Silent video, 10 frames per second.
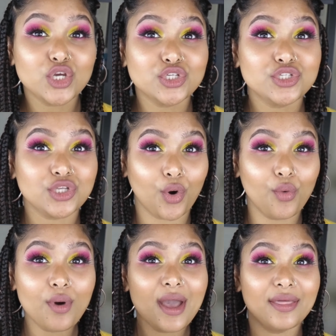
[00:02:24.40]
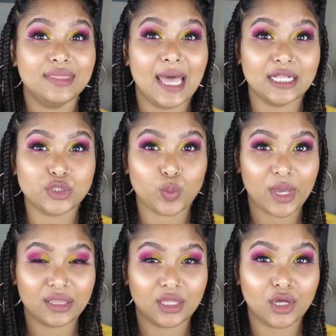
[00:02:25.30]
So that's
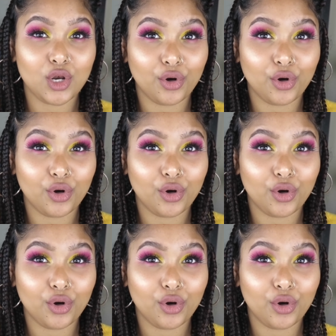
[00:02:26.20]
where the